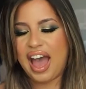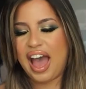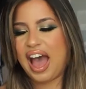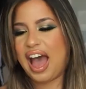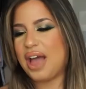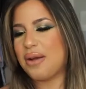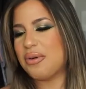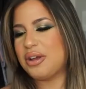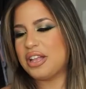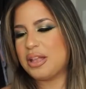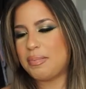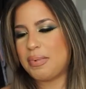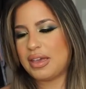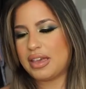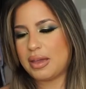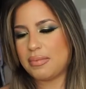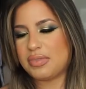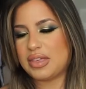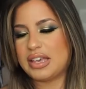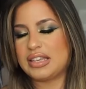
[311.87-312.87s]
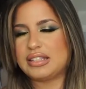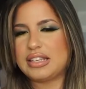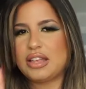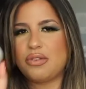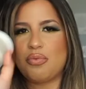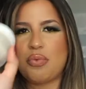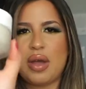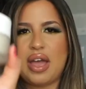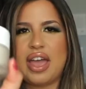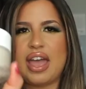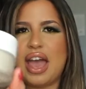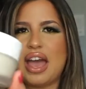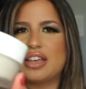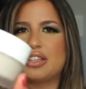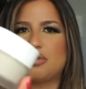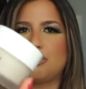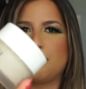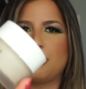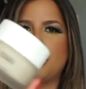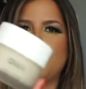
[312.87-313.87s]
I wanted to pick up this and OUAI
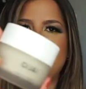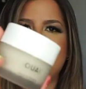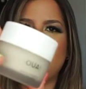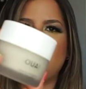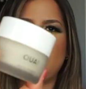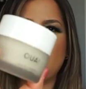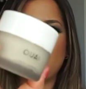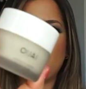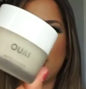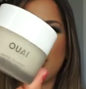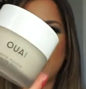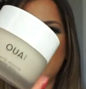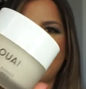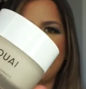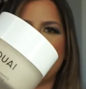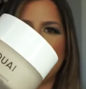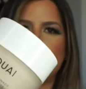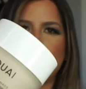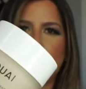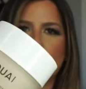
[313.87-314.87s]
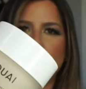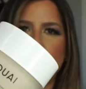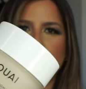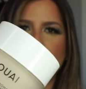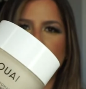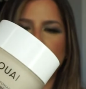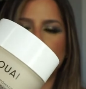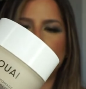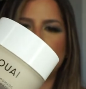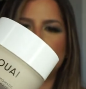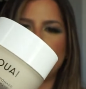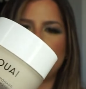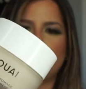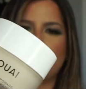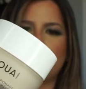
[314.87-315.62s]
has really, really great hair products too.